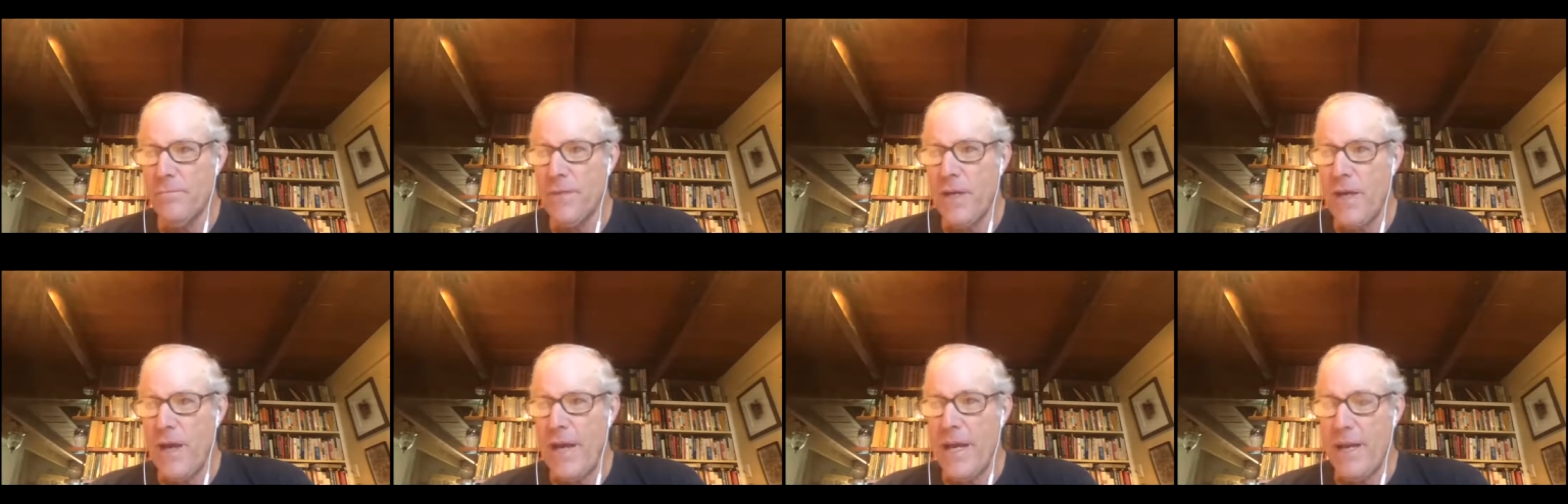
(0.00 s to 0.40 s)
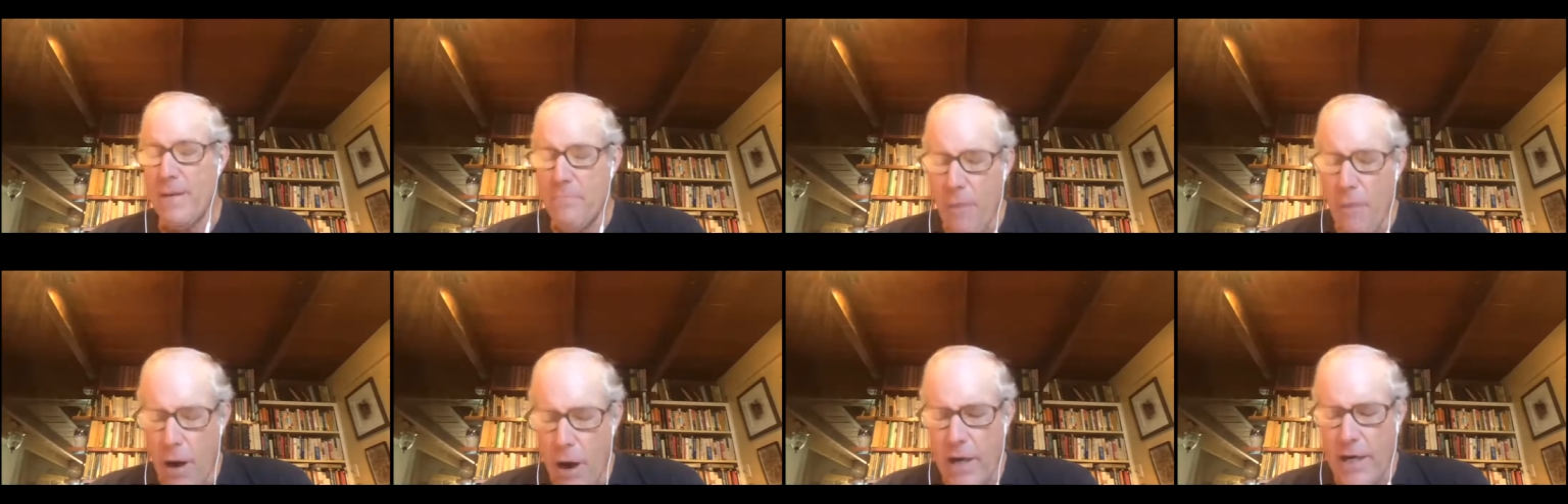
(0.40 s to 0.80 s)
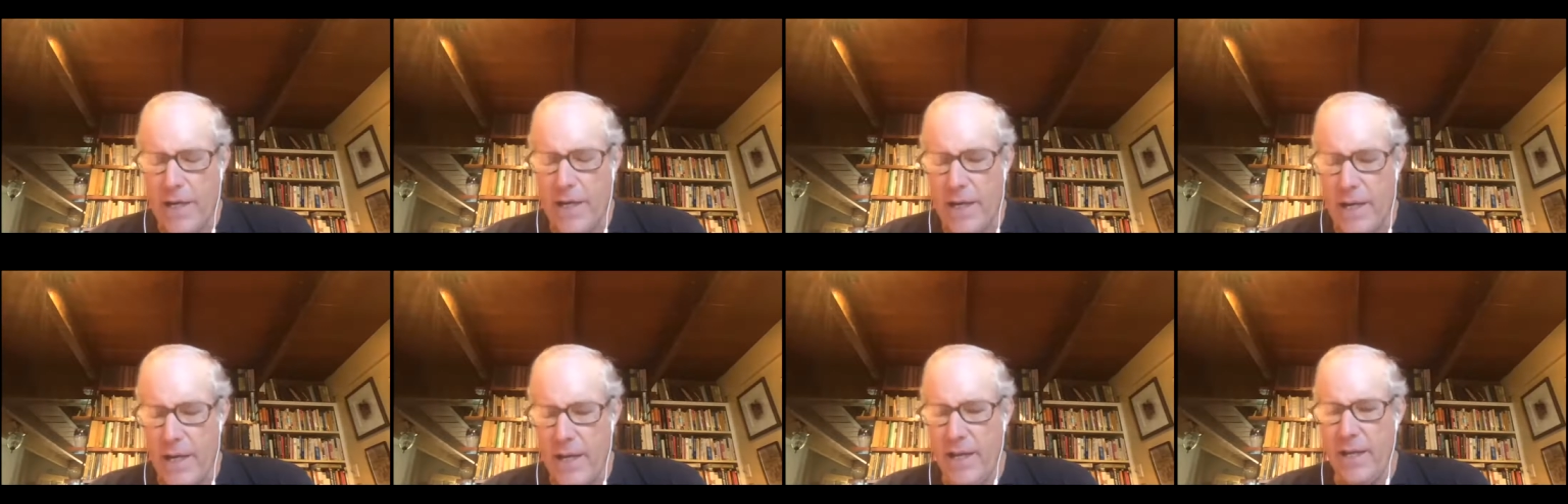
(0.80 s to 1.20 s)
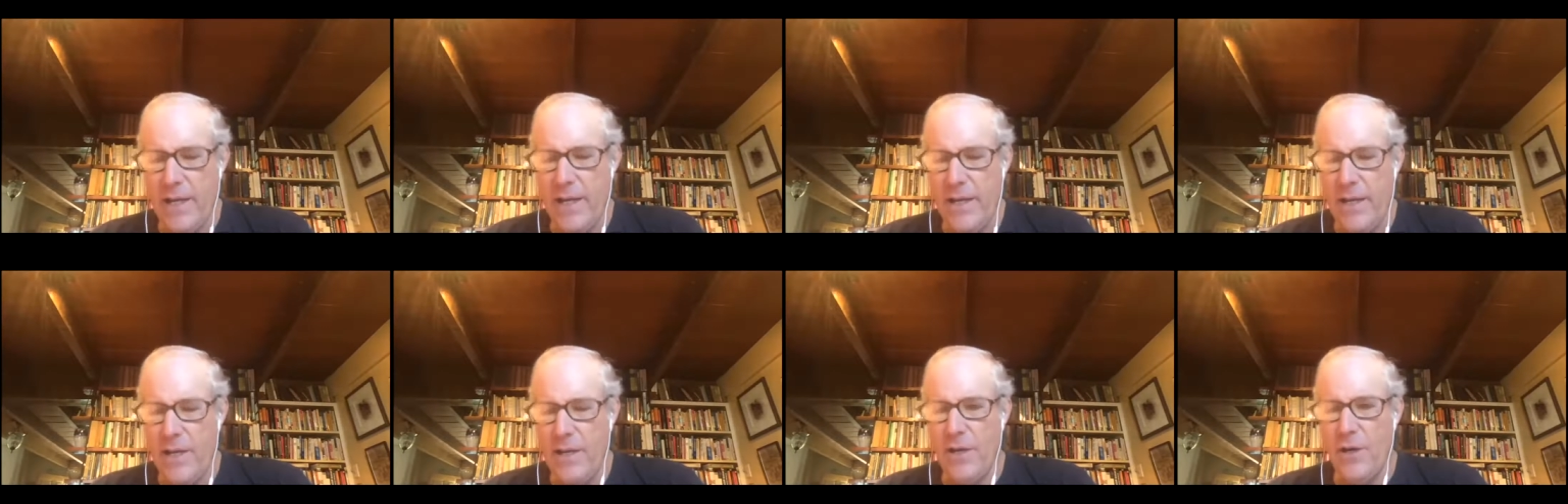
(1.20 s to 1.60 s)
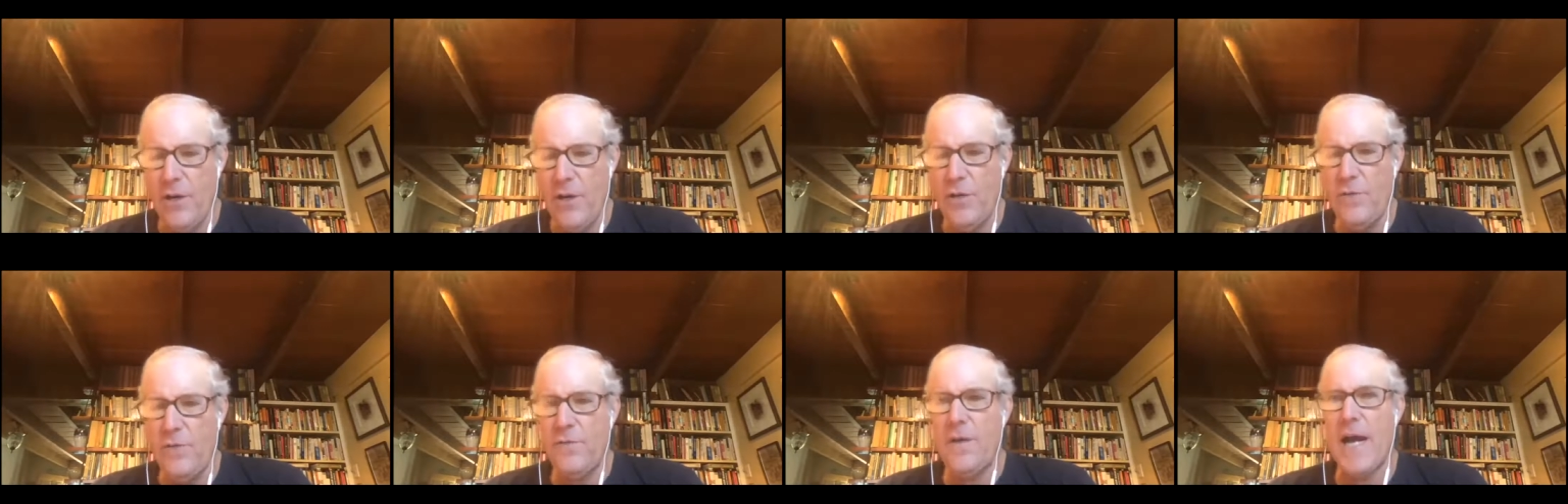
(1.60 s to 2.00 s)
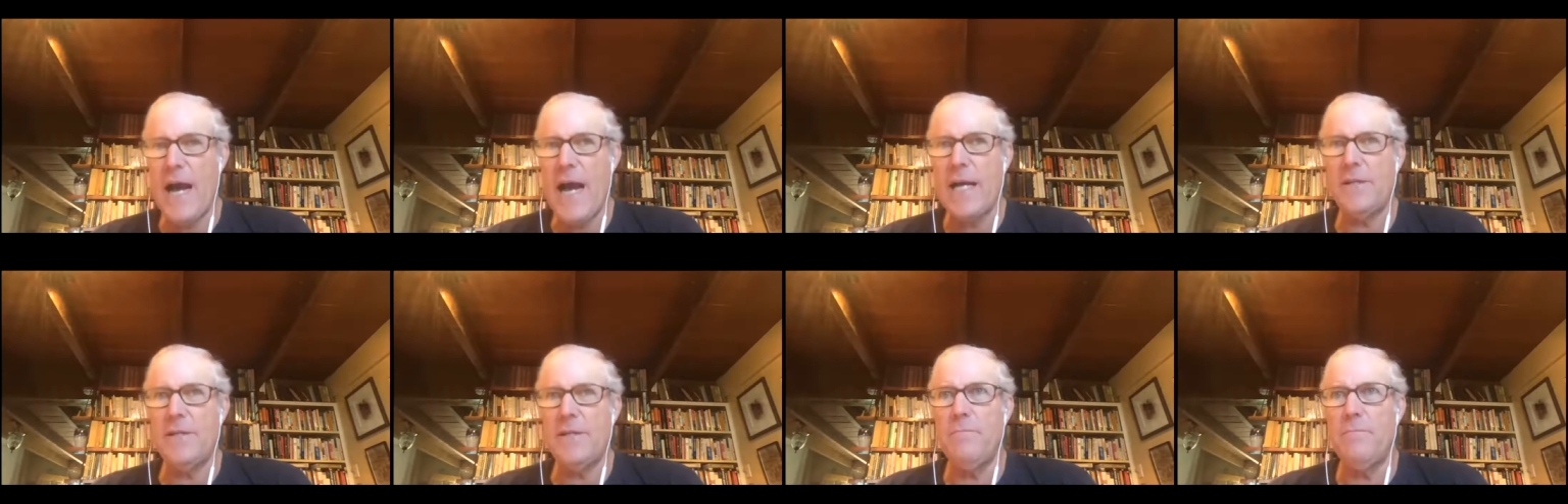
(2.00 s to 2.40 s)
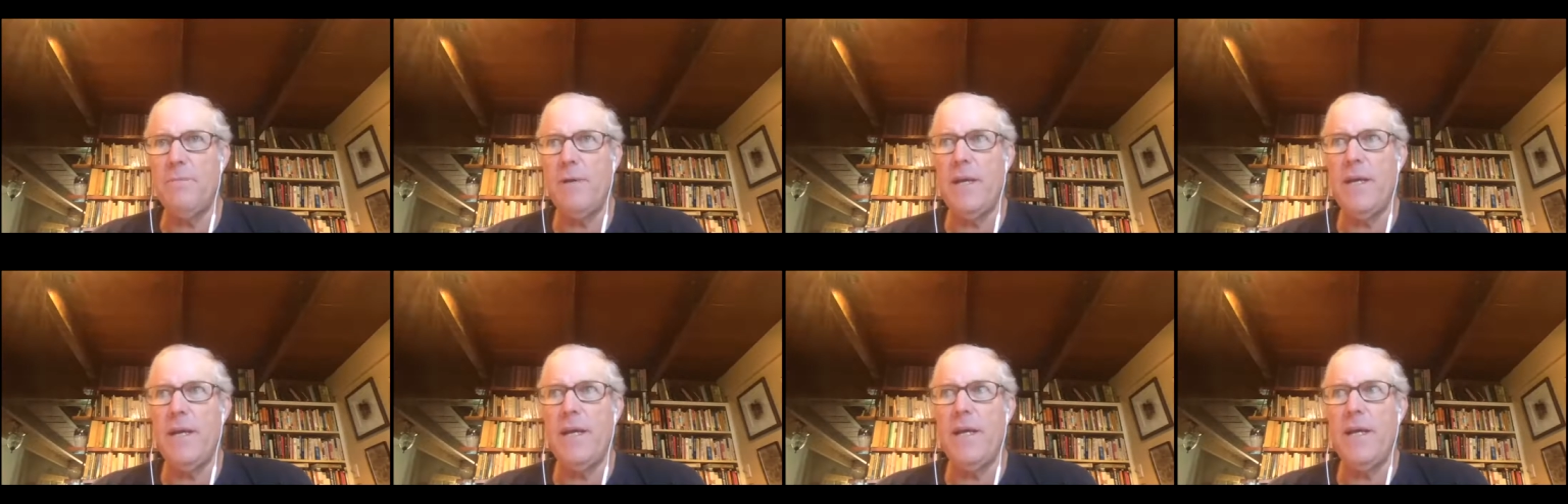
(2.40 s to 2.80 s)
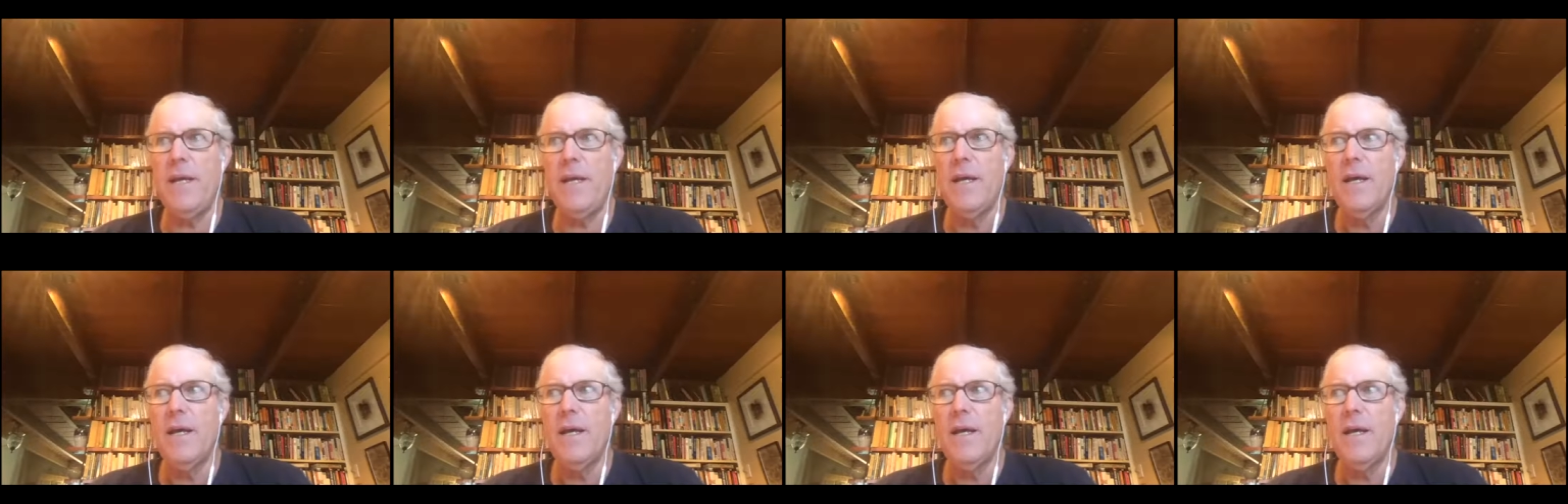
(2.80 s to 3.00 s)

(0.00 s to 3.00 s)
in marketing, you know, you've got to be